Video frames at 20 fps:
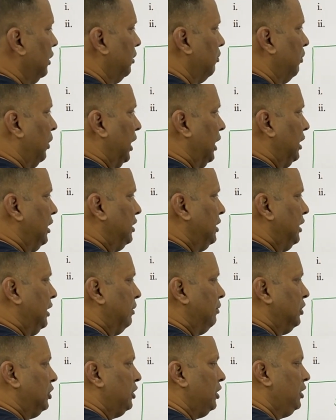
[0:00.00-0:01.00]
biology,
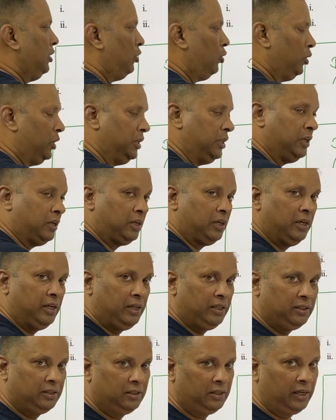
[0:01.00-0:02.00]
chemistry together it
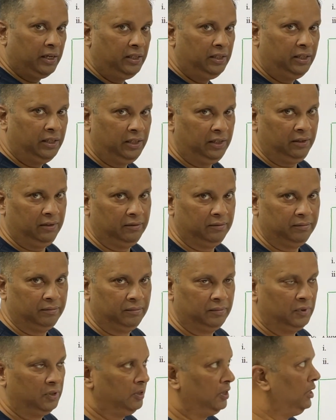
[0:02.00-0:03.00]
is 19.
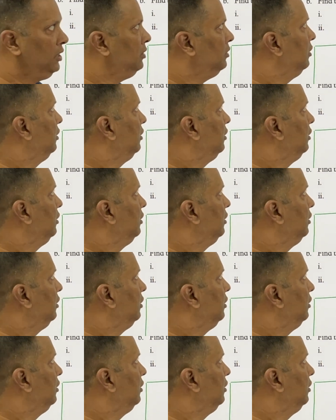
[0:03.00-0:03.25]
Right.